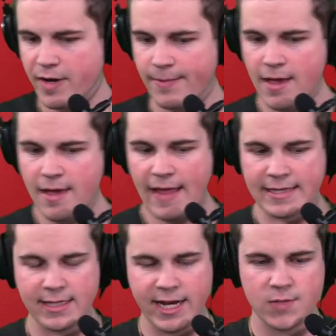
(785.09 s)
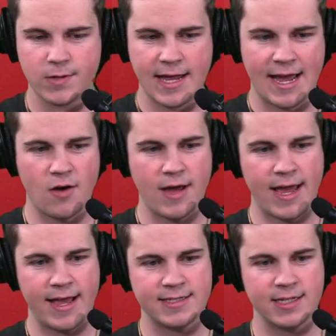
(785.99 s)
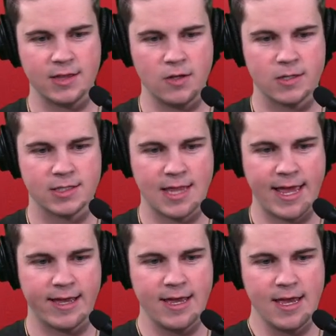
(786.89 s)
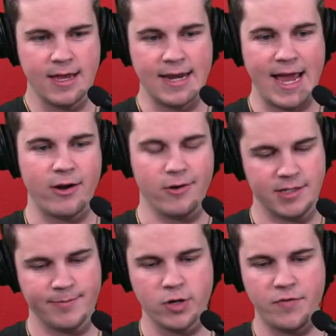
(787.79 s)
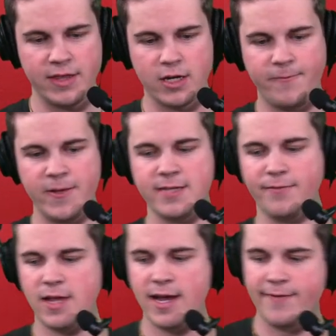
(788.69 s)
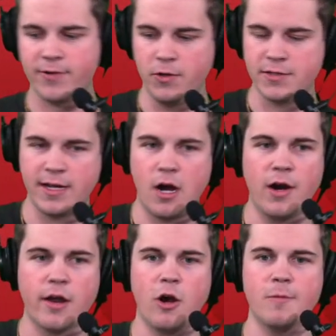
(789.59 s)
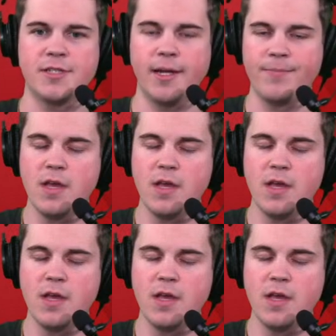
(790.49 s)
but that's the latest one now, as it looks like Niners improving their defensive line after losing Arik Armstead.